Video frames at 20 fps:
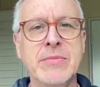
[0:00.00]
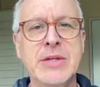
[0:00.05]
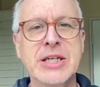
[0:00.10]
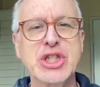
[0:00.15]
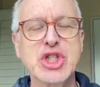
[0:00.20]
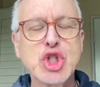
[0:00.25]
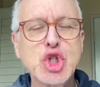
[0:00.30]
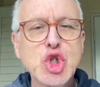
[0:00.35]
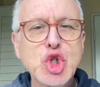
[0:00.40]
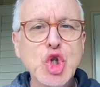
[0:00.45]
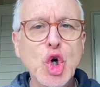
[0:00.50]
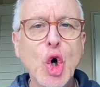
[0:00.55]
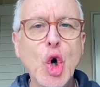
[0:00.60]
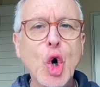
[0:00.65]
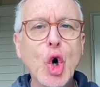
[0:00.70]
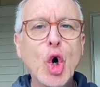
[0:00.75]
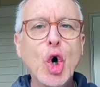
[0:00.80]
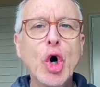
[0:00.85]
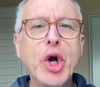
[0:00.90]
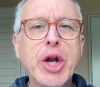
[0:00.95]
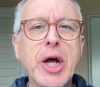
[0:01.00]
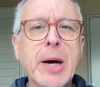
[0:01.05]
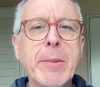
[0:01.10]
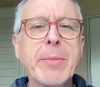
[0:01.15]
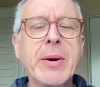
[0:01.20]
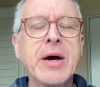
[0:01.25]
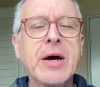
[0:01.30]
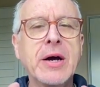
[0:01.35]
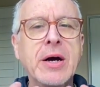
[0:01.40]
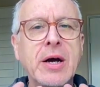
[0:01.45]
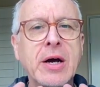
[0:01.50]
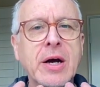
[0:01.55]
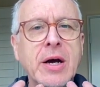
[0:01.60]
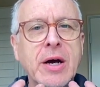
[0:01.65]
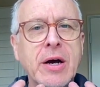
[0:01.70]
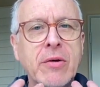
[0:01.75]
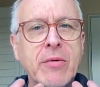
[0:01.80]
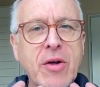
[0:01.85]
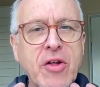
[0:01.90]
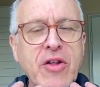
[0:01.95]
This stored up
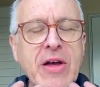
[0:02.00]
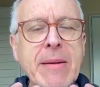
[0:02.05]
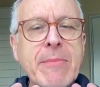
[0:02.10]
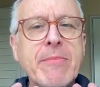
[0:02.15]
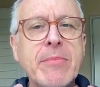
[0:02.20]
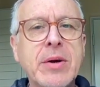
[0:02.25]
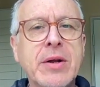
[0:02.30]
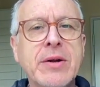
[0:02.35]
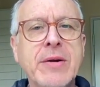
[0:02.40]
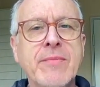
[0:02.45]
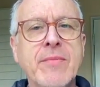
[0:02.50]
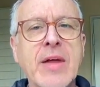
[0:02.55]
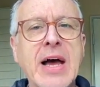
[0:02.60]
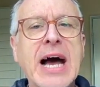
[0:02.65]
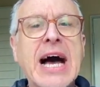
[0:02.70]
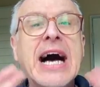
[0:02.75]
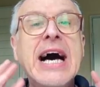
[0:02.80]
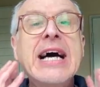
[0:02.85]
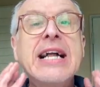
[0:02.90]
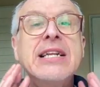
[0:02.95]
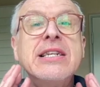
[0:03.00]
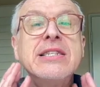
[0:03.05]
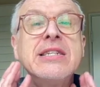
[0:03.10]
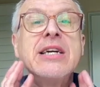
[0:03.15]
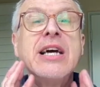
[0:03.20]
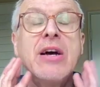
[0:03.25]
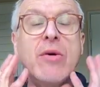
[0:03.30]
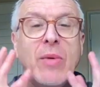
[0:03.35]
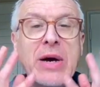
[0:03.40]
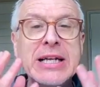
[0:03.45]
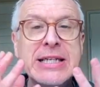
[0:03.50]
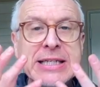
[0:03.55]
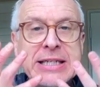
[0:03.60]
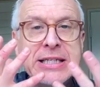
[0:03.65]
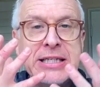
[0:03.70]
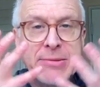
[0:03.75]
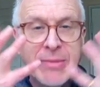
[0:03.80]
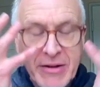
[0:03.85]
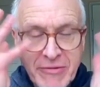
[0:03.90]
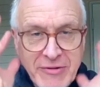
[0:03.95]
resentment, and it went
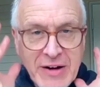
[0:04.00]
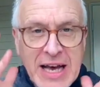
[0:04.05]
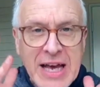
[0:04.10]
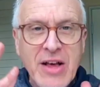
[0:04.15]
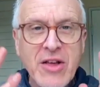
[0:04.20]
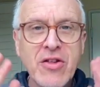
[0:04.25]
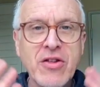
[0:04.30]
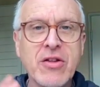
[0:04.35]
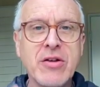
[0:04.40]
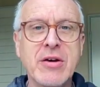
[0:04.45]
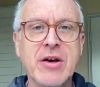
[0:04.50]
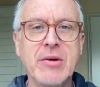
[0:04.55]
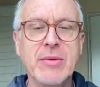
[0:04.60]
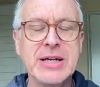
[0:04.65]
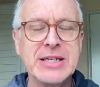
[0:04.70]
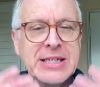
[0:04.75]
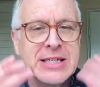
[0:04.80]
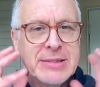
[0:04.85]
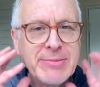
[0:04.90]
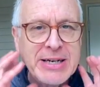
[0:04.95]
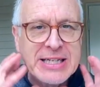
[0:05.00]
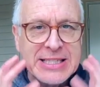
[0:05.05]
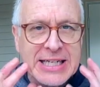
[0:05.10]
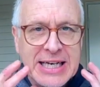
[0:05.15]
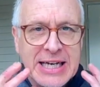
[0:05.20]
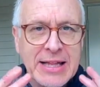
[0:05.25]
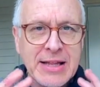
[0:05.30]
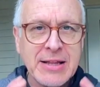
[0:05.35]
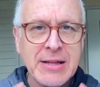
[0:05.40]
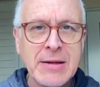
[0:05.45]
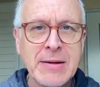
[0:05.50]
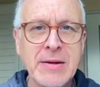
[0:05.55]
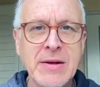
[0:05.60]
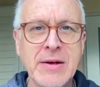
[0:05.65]
into my face. It went into my teeth.